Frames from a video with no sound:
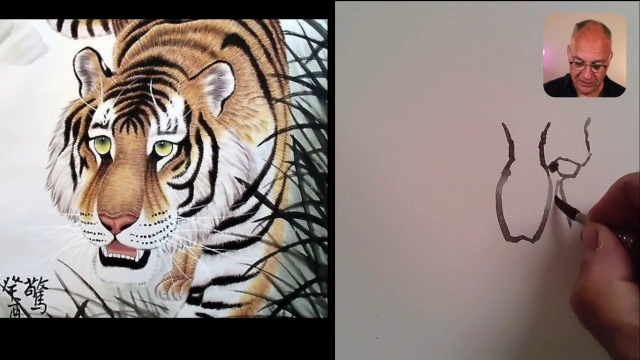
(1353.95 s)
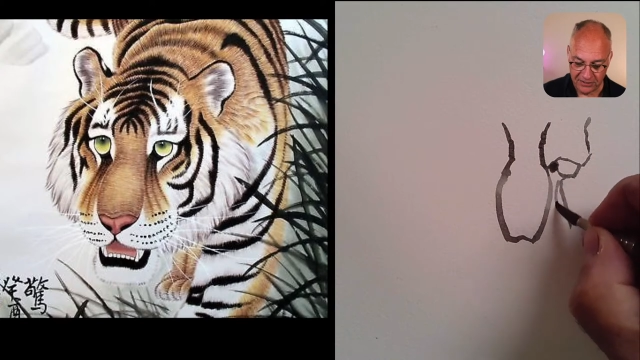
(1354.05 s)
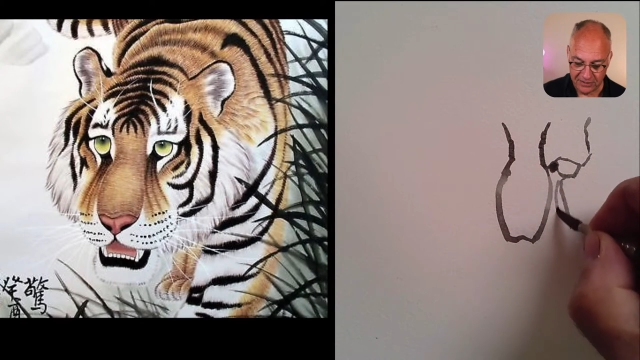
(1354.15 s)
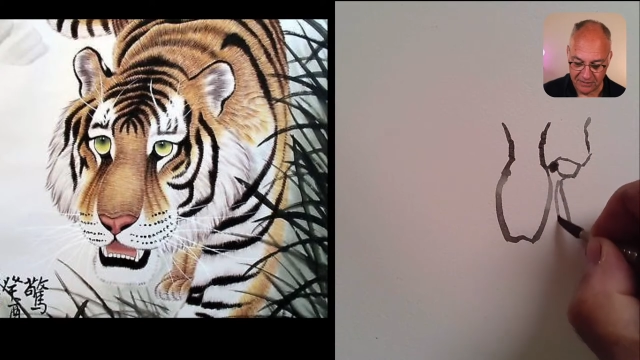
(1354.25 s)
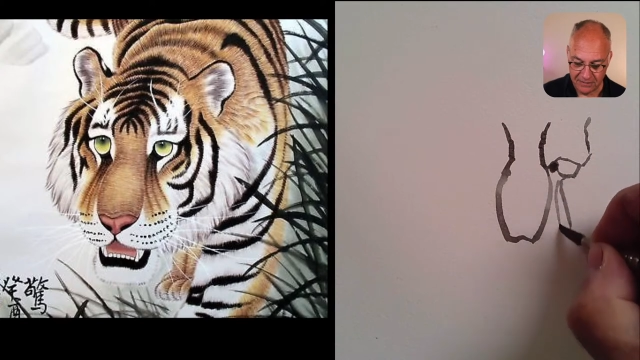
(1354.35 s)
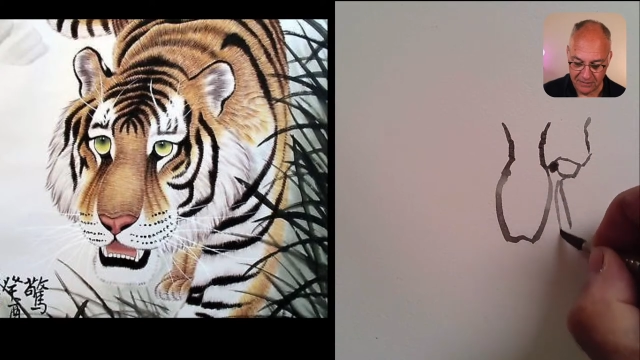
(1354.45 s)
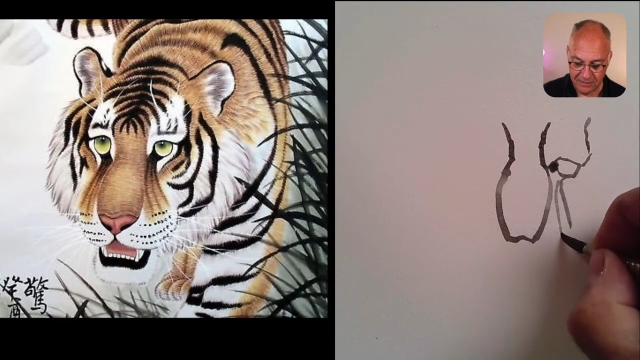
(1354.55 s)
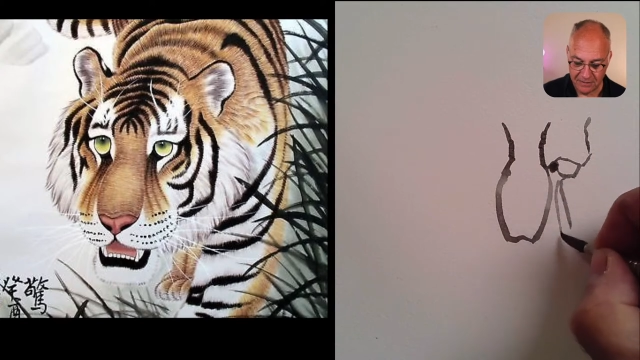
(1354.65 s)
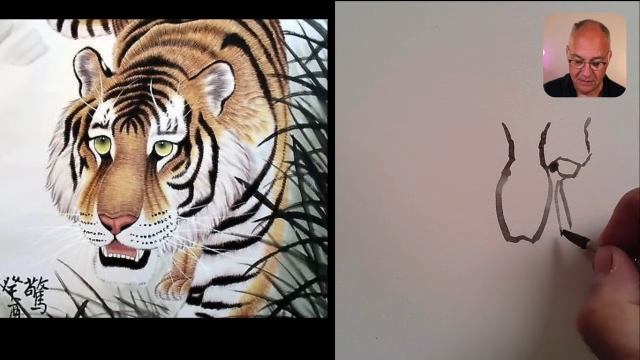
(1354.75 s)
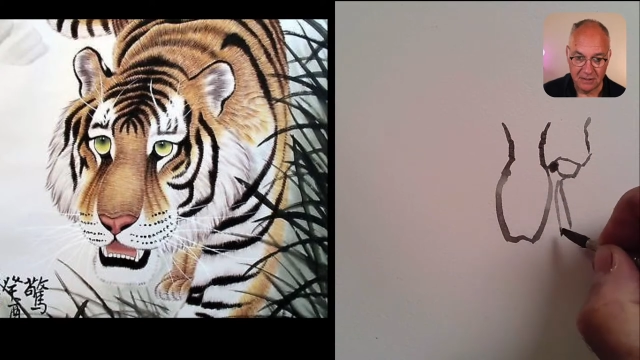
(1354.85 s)
It's a,
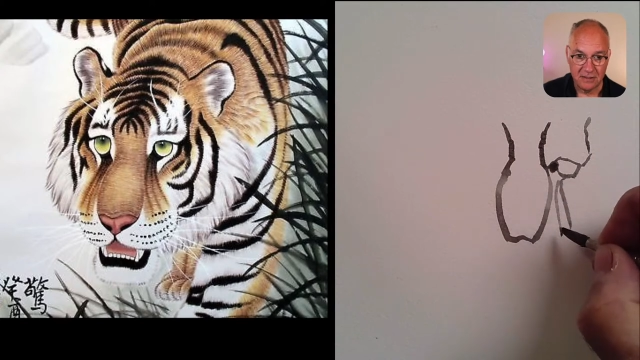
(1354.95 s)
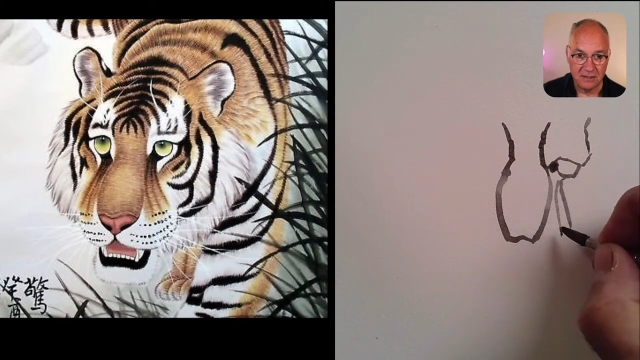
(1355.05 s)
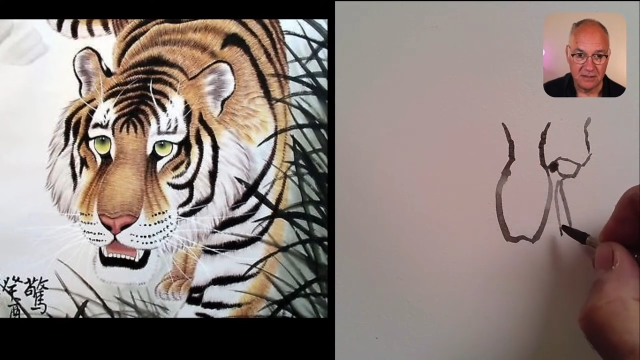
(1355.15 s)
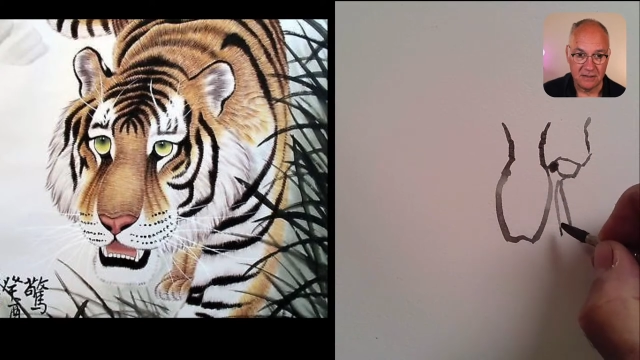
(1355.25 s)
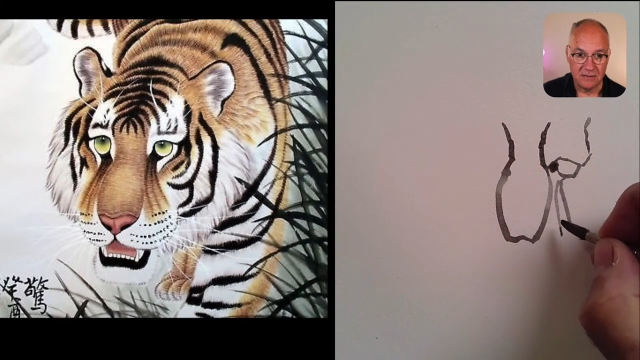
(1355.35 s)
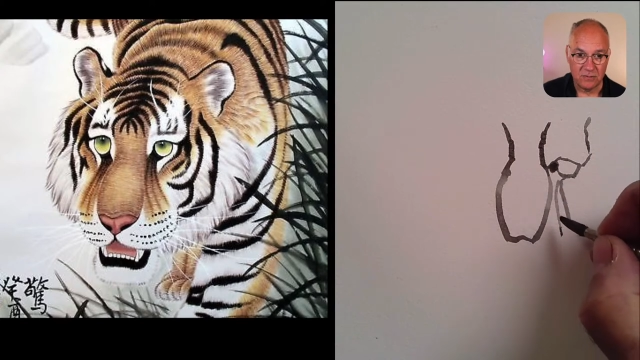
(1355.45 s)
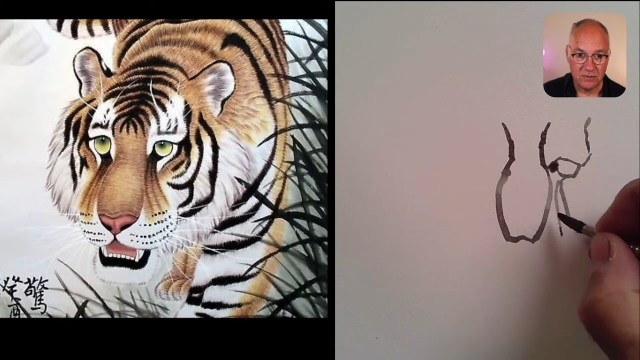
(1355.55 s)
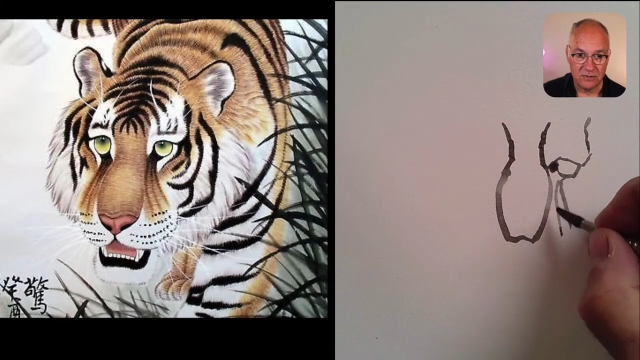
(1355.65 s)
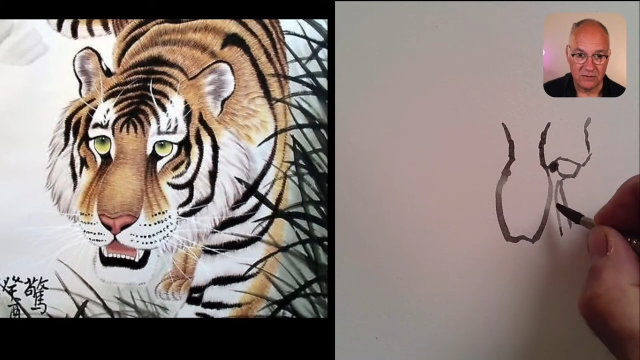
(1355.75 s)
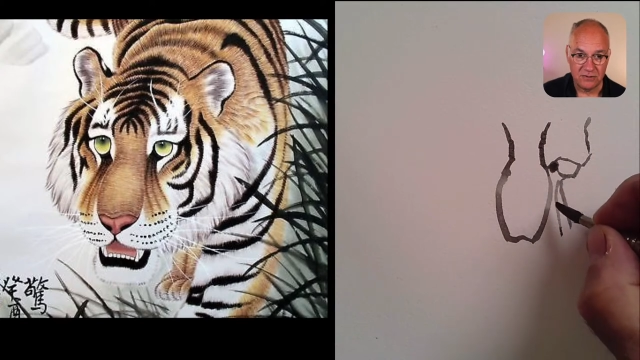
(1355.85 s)
it's a
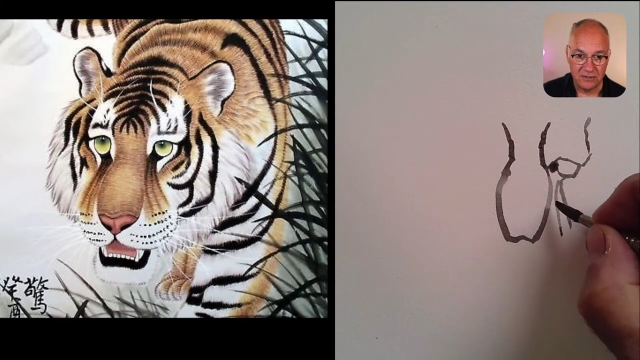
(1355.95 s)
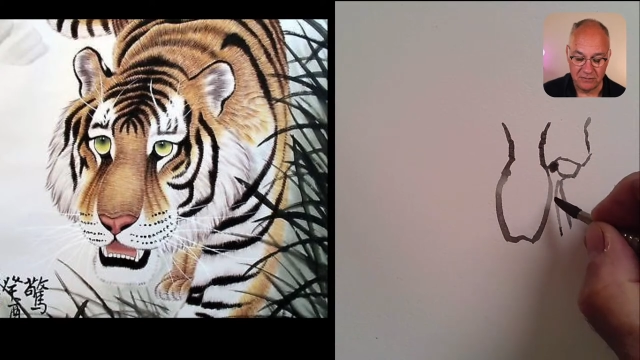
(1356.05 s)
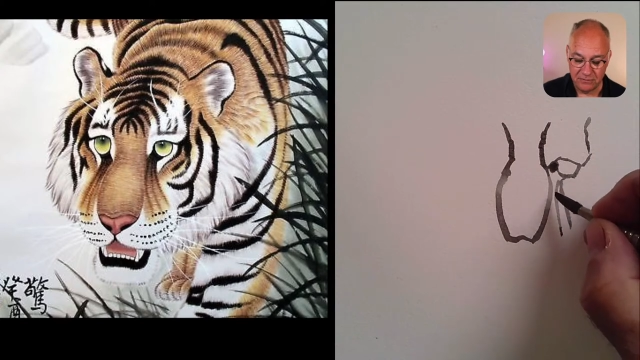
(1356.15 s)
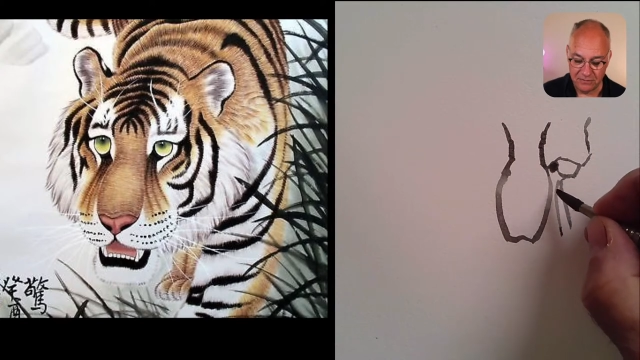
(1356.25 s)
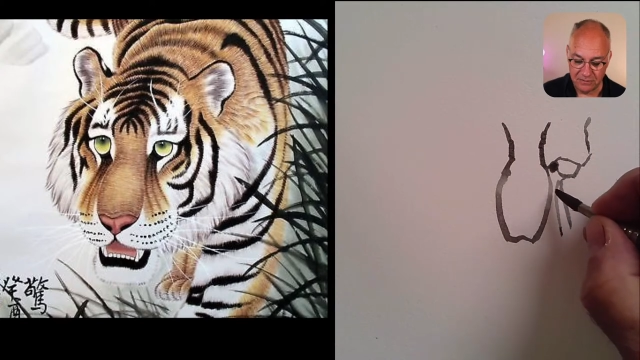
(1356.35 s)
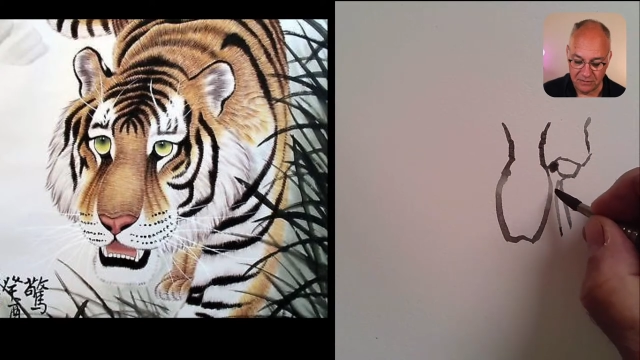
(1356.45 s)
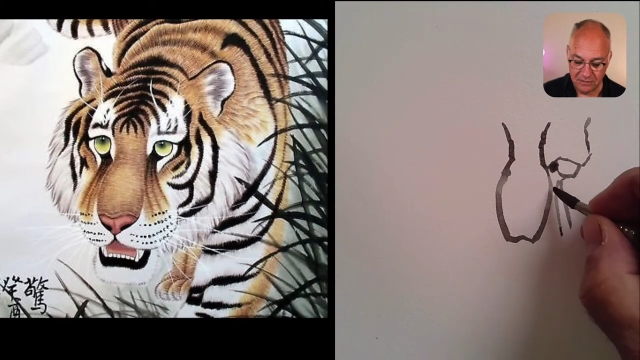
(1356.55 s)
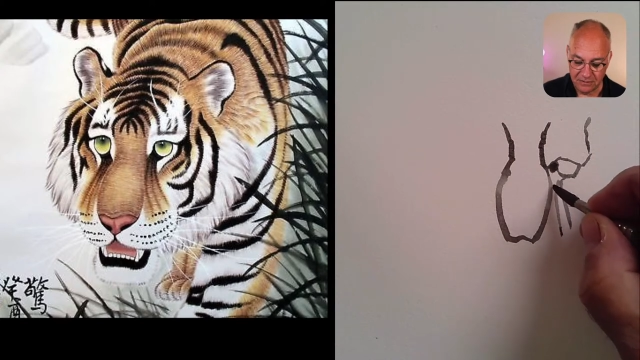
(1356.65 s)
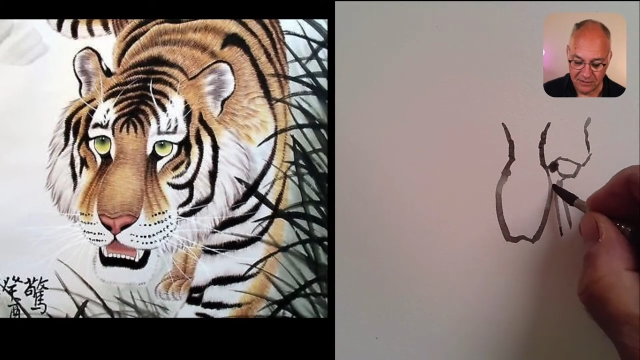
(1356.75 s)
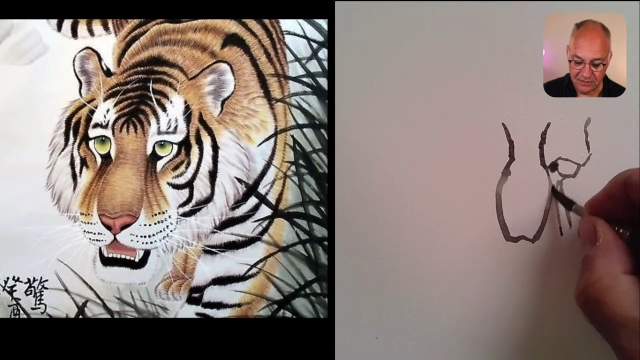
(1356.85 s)
Winsor Newton
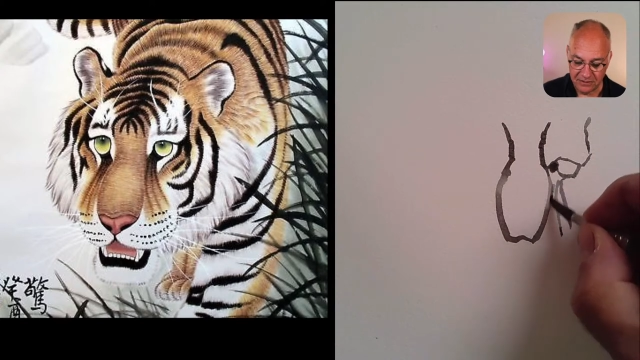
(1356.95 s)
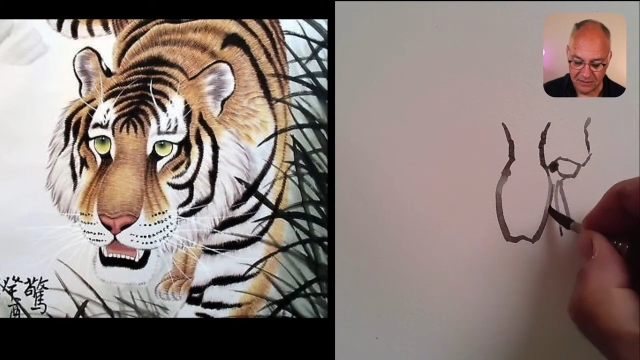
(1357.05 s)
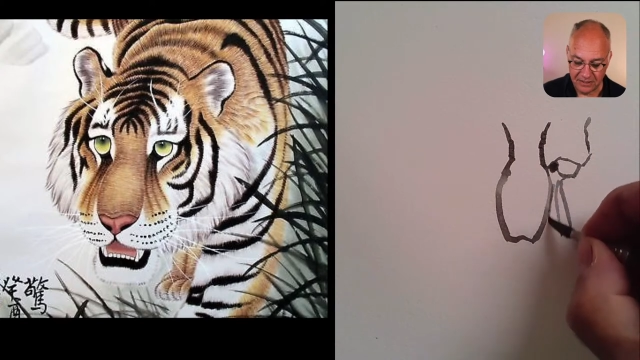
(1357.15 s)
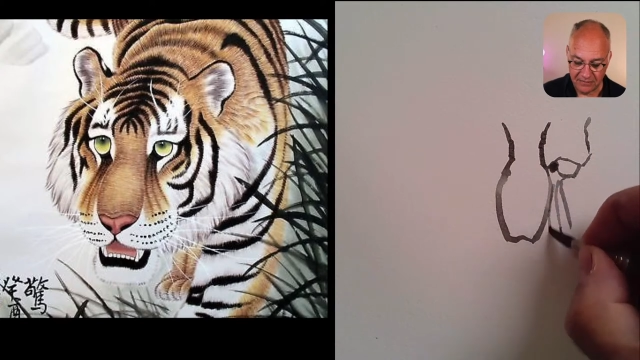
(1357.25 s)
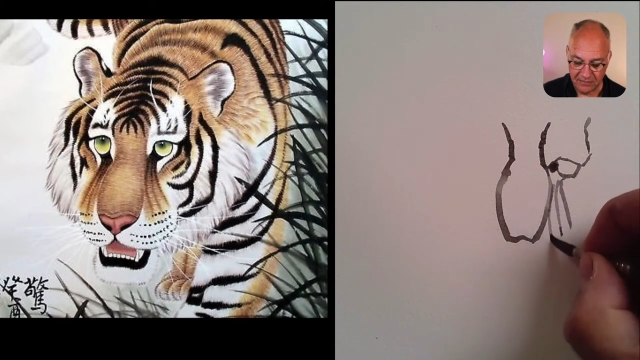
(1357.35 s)
Series 7,